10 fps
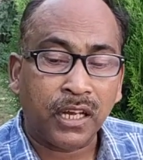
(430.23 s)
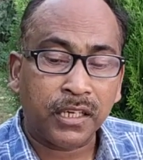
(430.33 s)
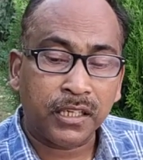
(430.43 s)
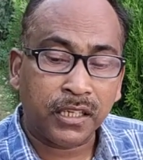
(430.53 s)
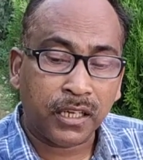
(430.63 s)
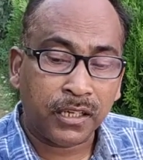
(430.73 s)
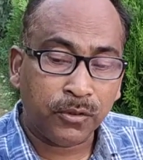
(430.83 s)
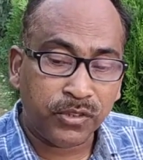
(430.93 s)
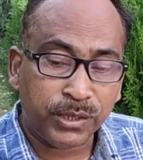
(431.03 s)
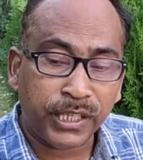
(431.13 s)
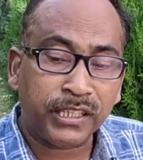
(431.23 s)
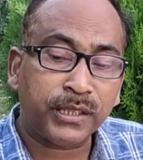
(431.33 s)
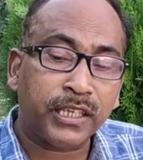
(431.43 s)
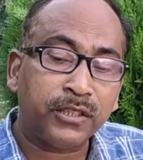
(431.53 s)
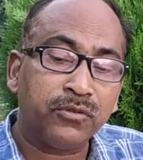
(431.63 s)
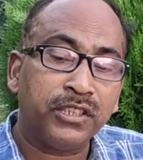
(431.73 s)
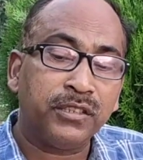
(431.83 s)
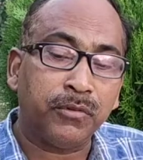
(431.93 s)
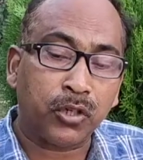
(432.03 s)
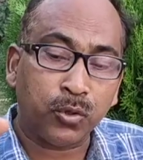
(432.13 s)
and we think that
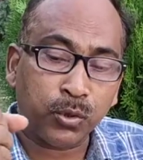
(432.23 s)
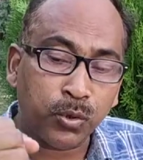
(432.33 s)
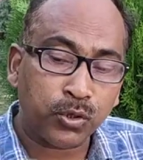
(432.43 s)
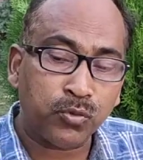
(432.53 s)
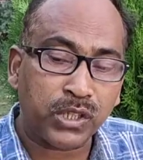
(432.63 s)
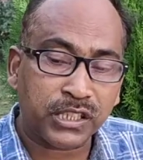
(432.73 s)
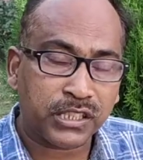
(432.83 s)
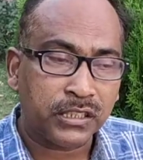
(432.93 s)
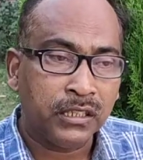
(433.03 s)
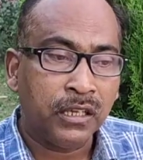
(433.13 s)
we borrow those words,